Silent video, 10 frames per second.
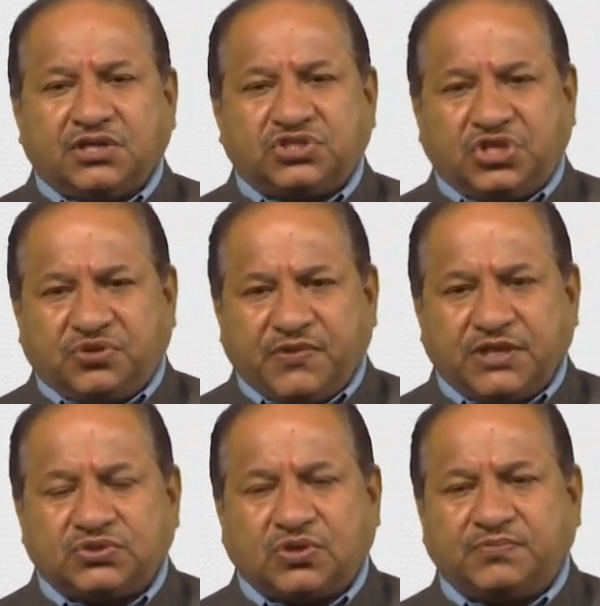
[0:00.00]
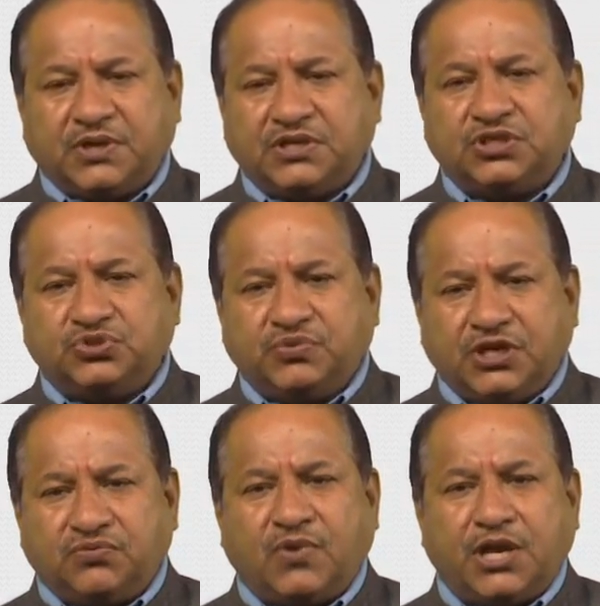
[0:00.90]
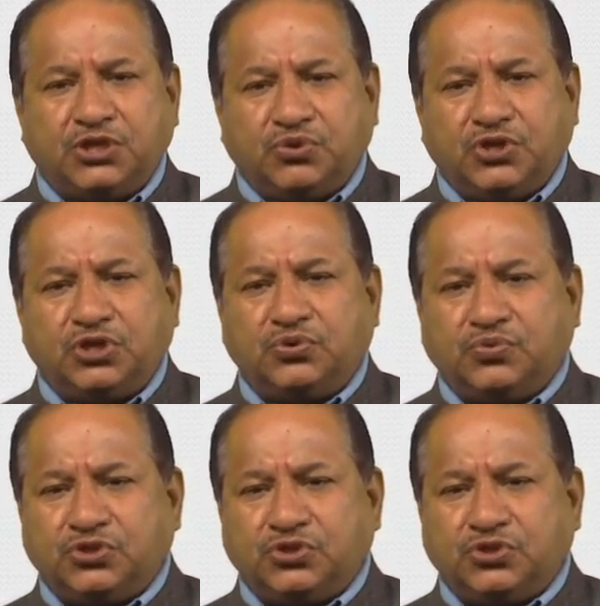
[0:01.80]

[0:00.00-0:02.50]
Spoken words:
sequence of it is unit 1, unit 2,